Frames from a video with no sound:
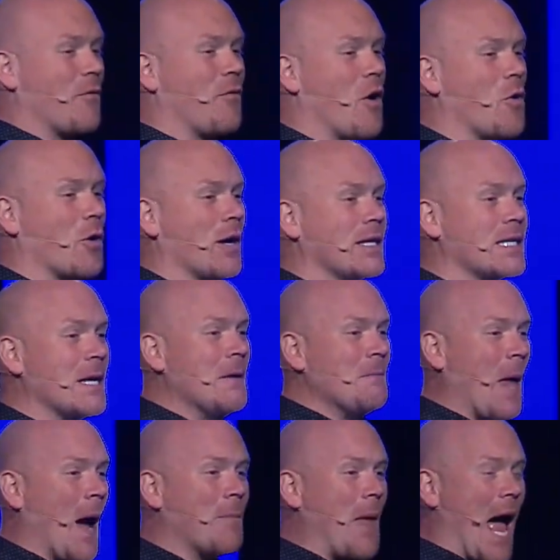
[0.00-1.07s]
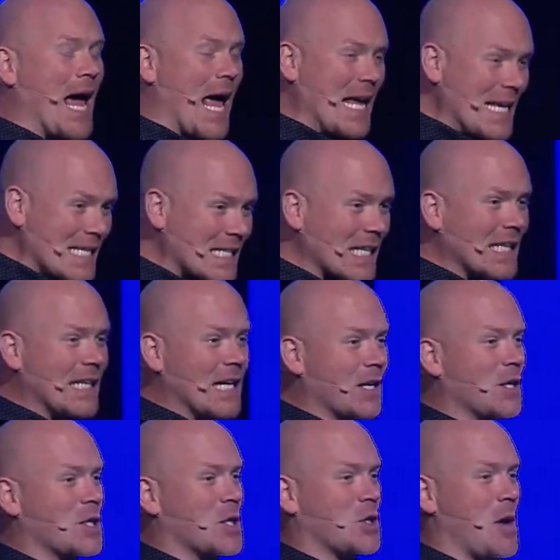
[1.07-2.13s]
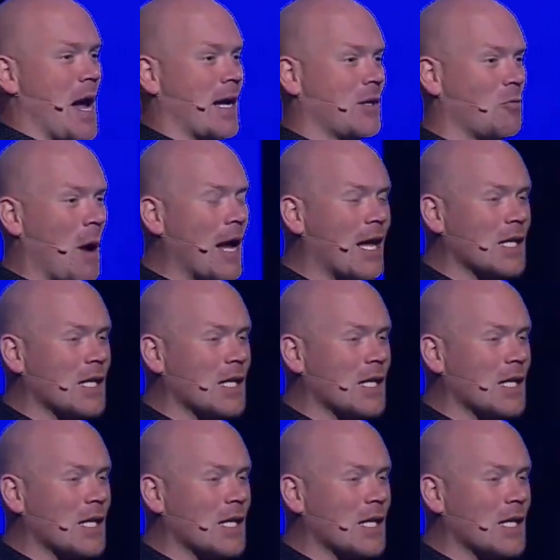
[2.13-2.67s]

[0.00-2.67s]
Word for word: focused. Um, I easily get distracted, right?